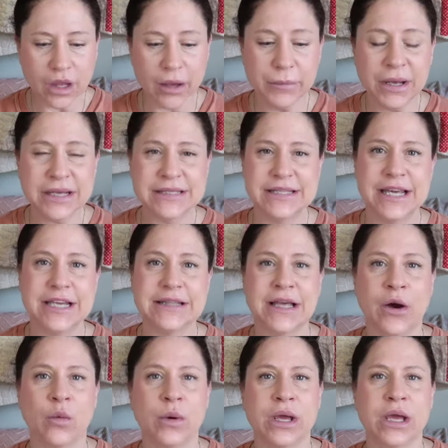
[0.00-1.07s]
I'm not saying
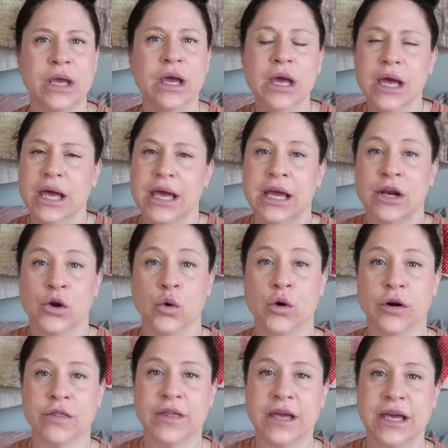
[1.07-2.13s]
that we
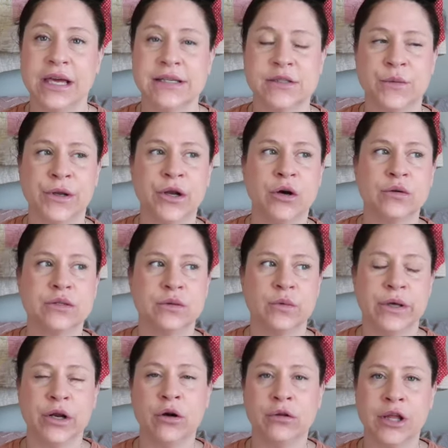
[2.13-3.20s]
ignore things. We don't,
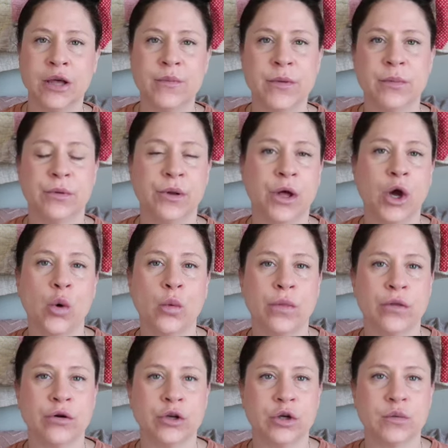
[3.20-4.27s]
we don't let people know
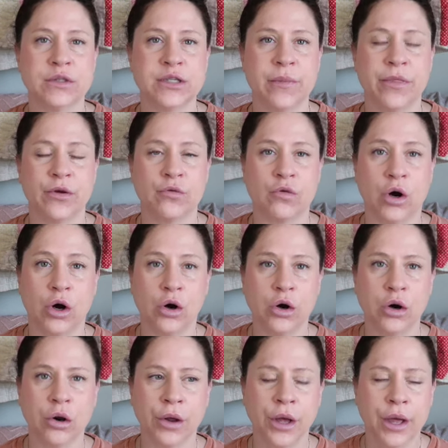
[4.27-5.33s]
when they're doing something
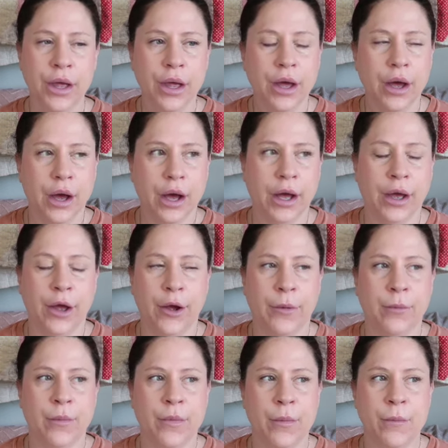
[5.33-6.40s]
wrong.
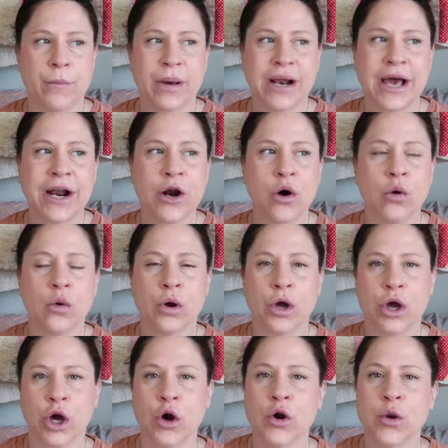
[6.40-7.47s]
Um, but I
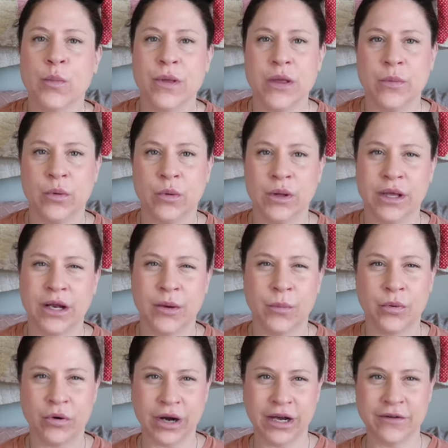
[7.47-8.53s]
don't go to people in a
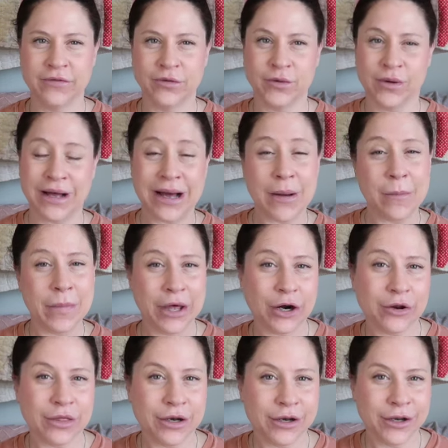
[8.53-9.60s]
prideful, "I'm
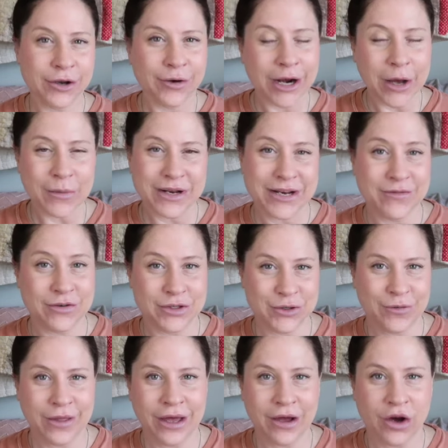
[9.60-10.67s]
better than you," and I would never
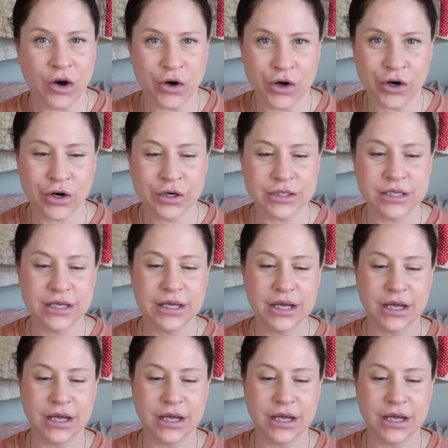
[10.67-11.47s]
do that heart.